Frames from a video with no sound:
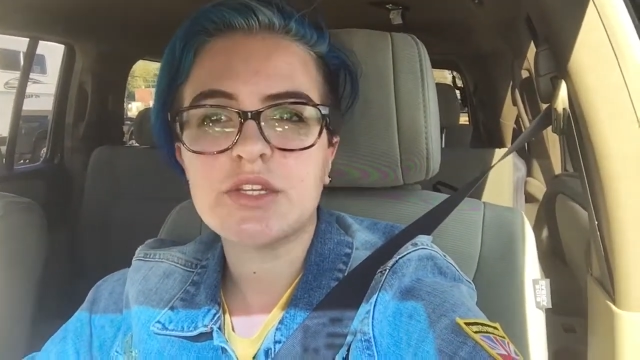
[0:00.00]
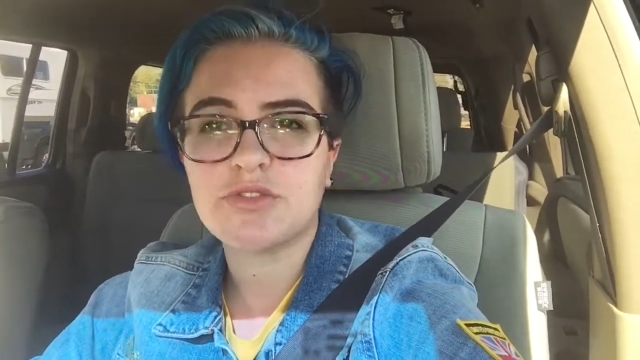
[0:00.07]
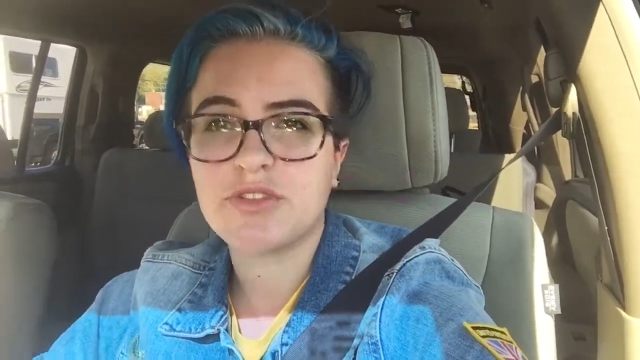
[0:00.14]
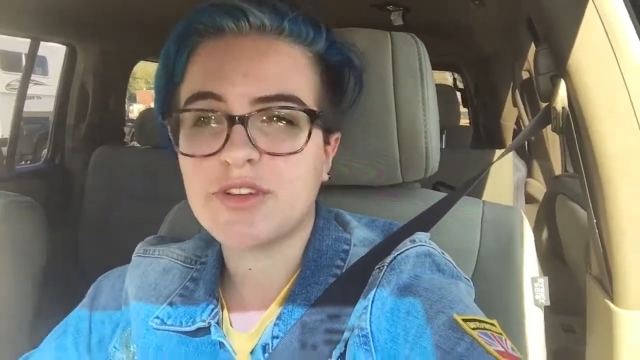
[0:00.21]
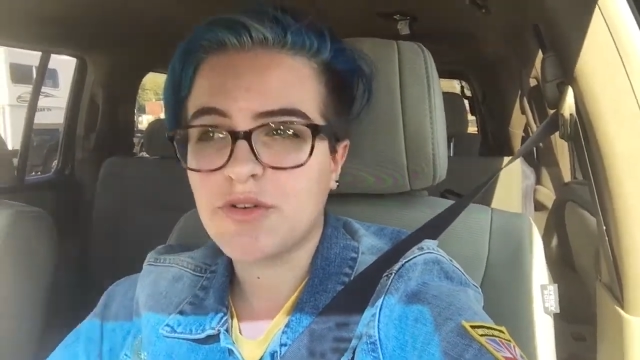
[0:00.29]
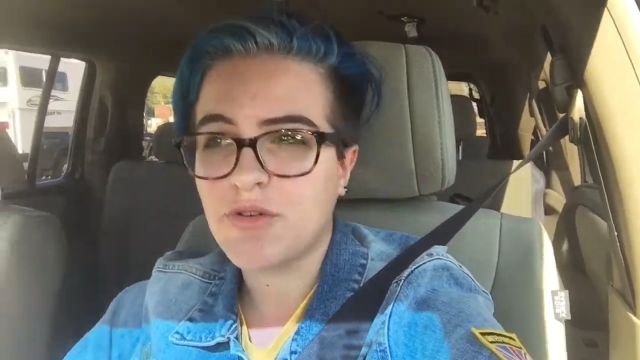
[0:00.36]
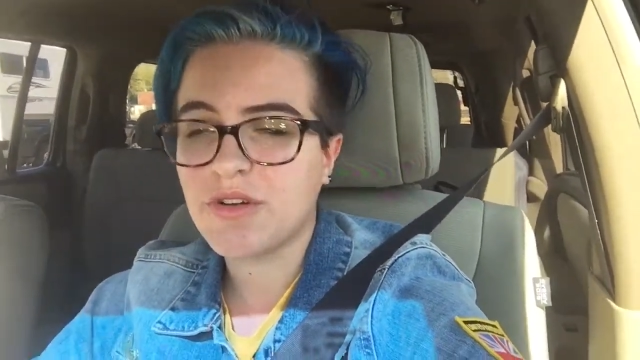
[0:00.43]

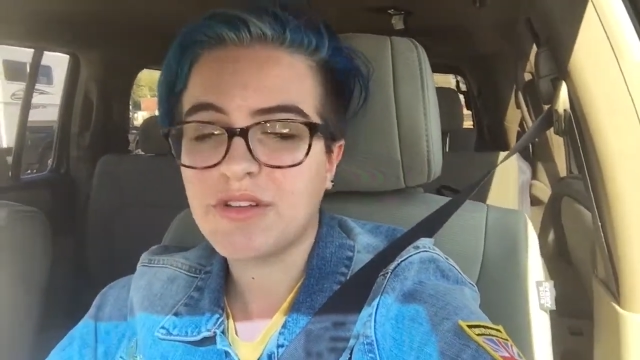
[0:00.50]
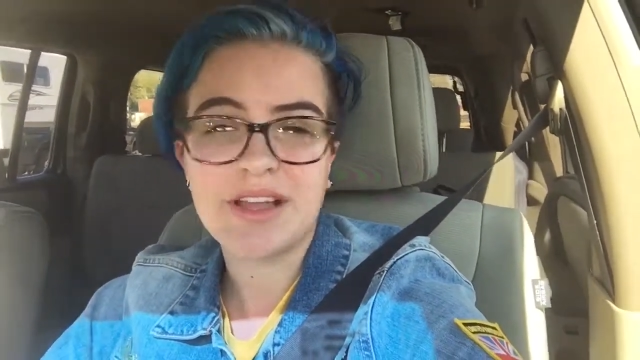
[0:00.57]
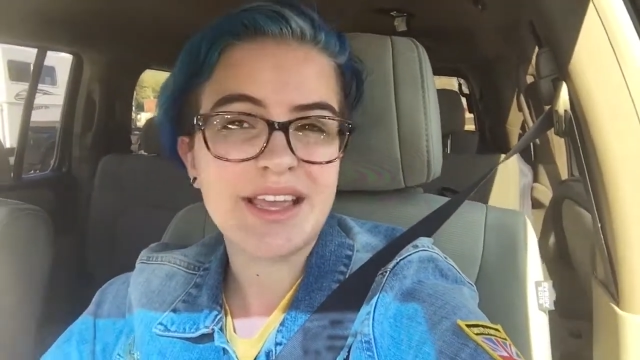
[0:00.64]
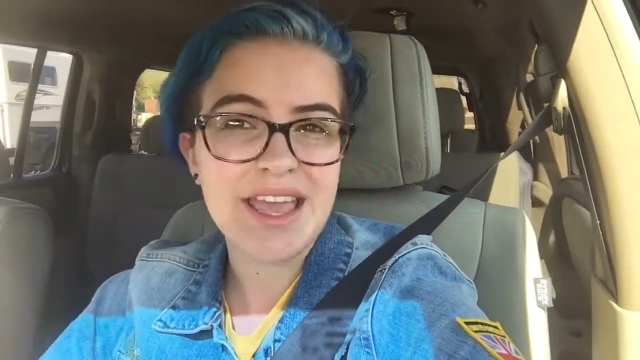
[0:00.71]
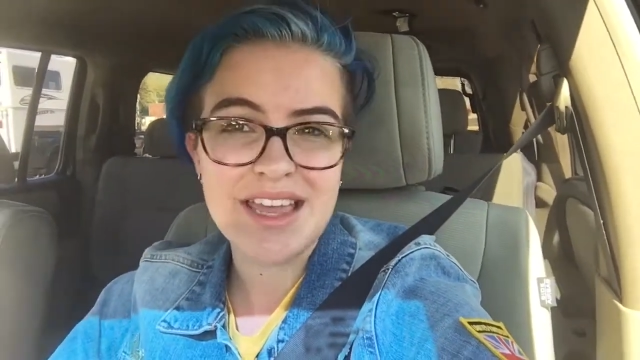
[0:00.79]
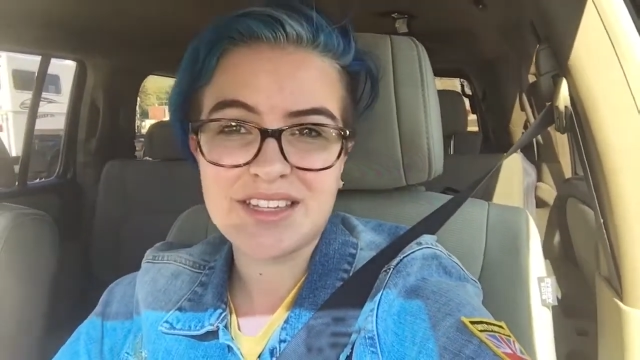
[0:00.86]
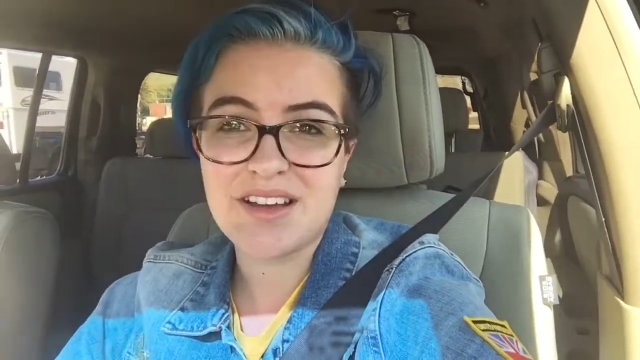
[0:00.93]
tree oil, I
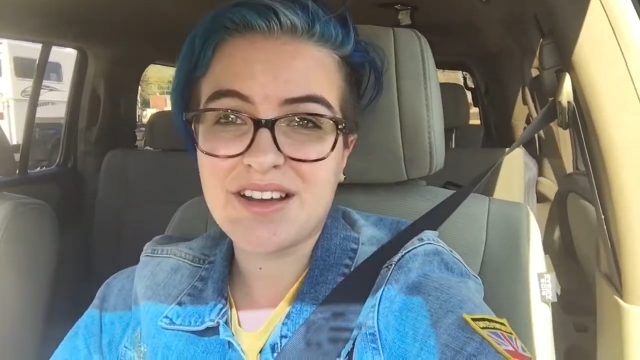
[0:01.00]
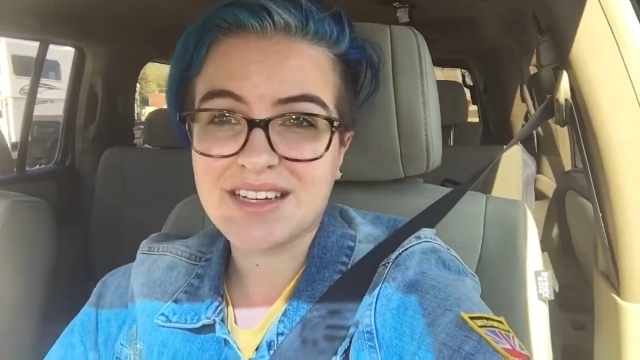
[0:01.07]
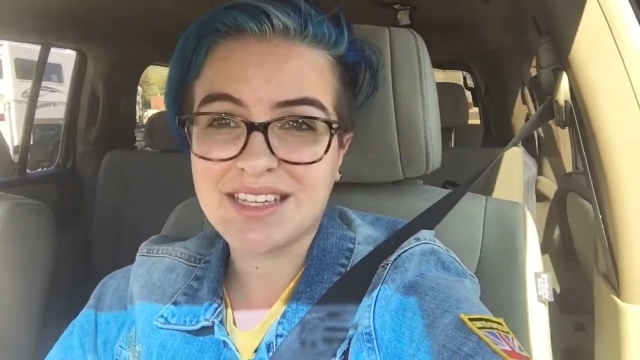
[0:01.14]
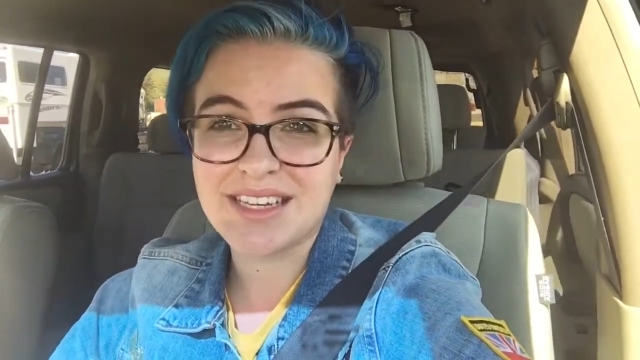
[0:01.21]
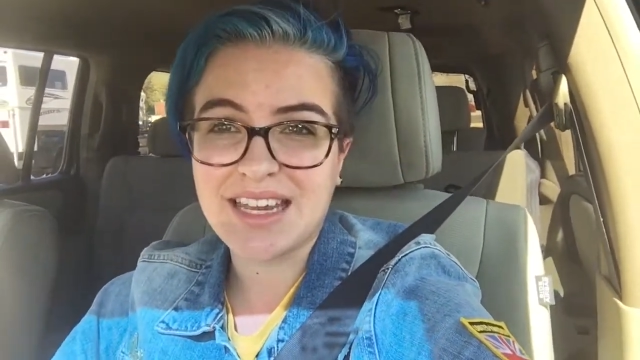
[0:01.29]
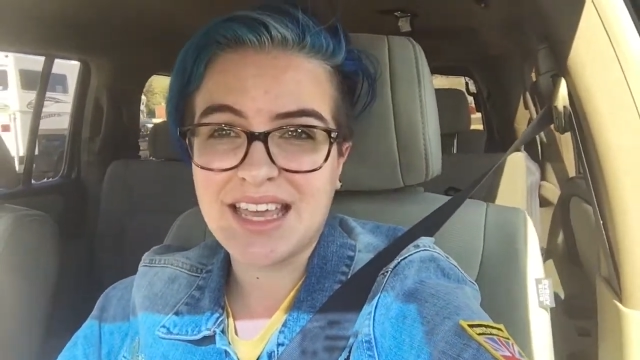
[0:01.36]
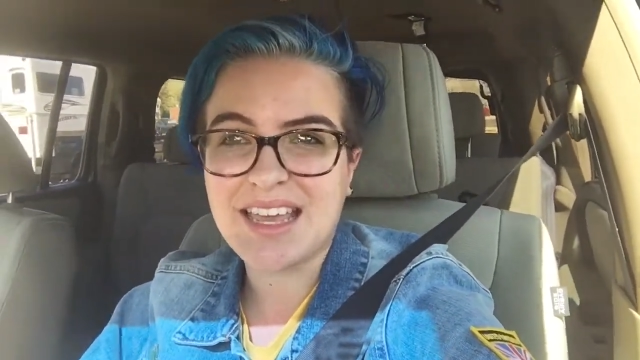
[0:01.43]
can't talk
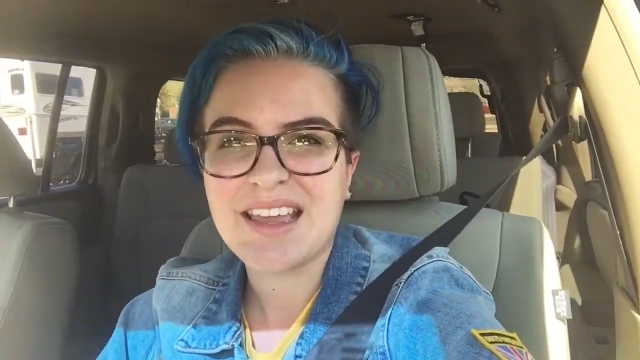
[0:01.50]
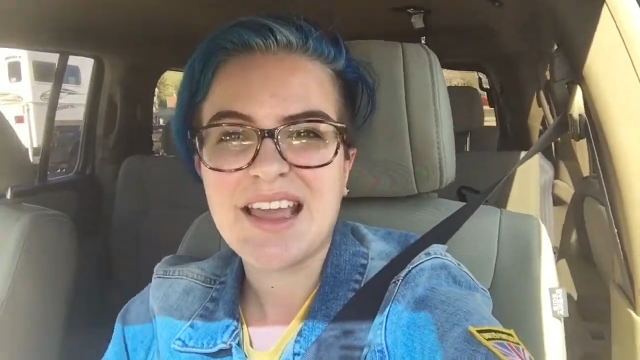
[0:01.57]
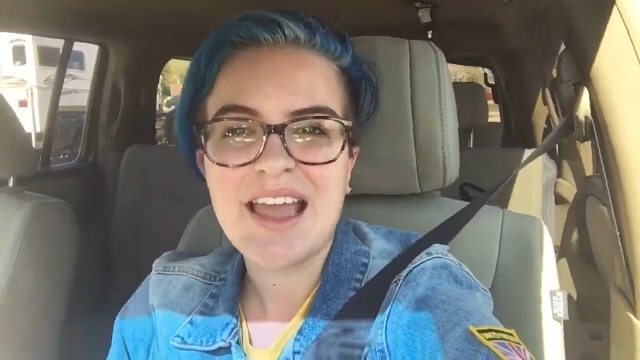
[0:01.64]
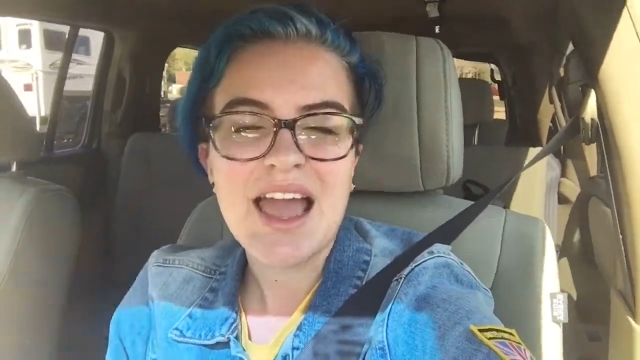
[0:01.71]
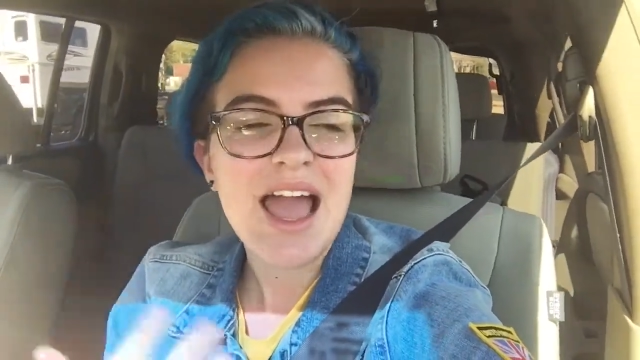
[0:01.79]
today,